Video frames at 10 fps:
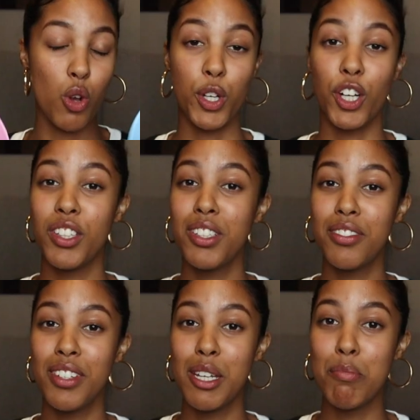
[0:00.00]
We got these
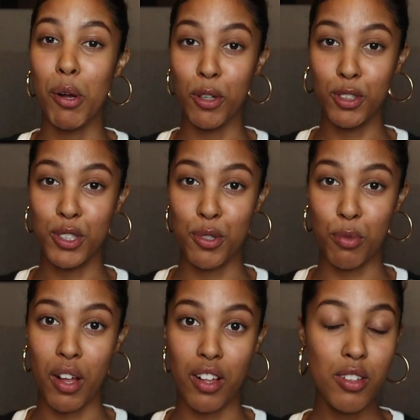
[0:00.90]
three bowls as
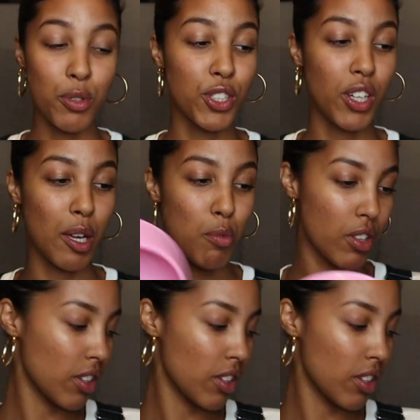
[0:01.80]
well, which came with